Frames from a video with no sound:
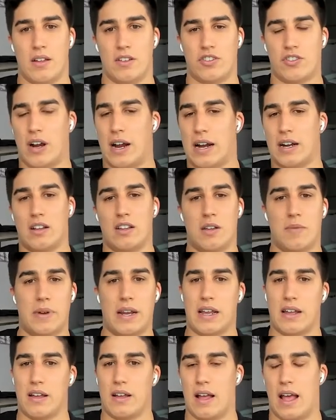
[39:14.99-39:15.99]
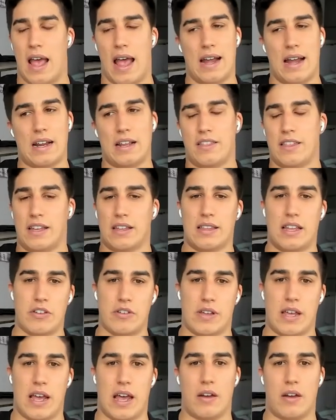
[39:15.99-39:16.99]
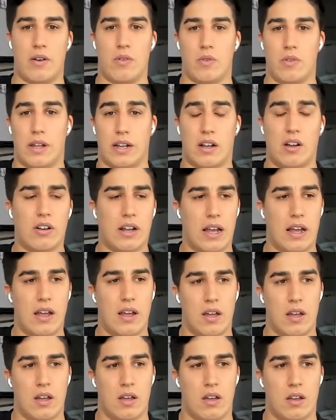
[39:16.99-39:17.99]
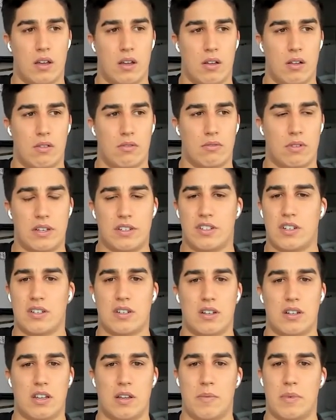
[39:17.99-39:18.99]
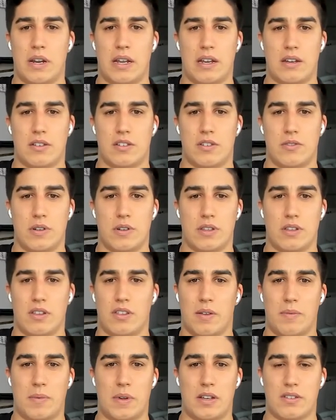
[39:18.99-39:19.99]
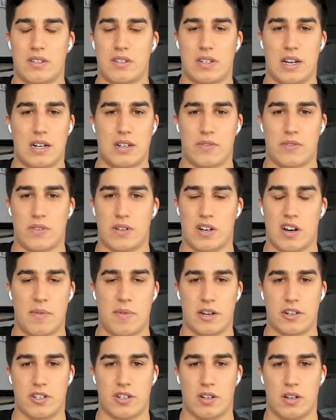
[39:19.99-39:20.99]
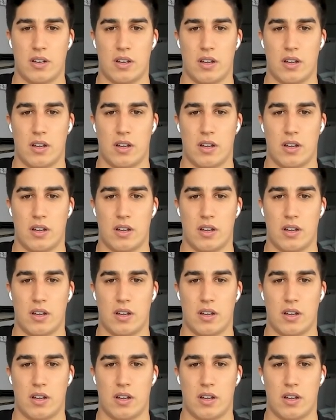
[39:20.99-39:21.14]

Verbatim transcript: Try and eliminate anything that you can. We're like, okay, let's just eliminate doing the thumbnails and titles for Dharmesh.